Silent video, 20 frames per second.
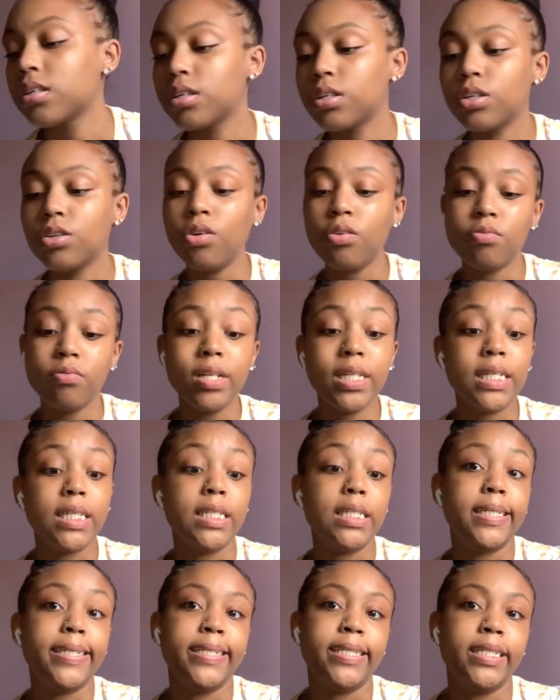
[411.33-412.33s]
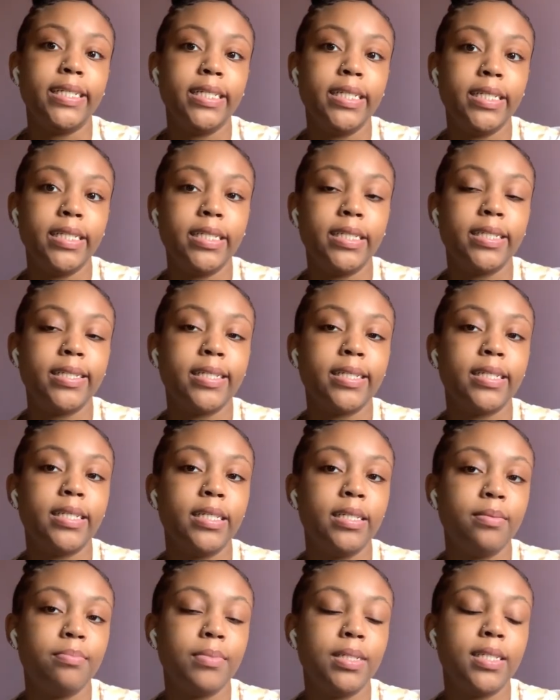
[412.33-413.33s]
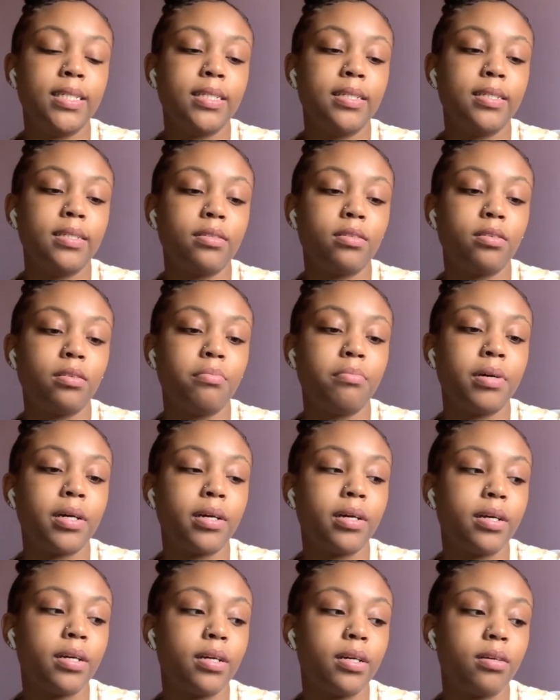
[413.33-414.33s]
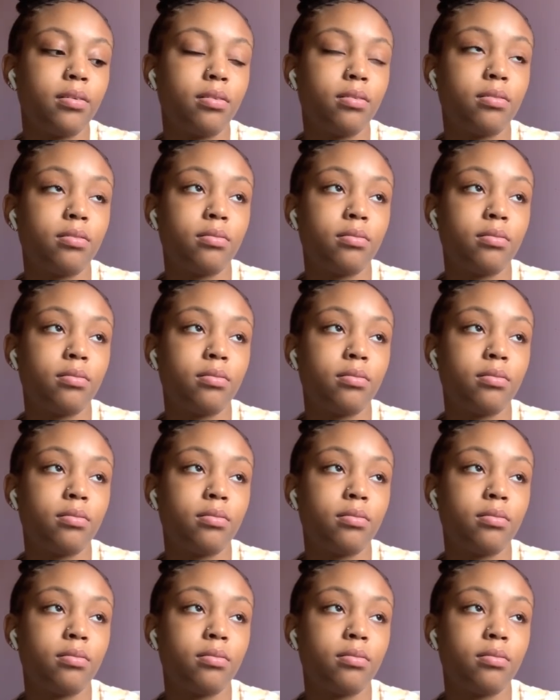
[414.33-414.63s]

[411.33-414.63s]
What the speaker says: You don't really need to keep this in your bag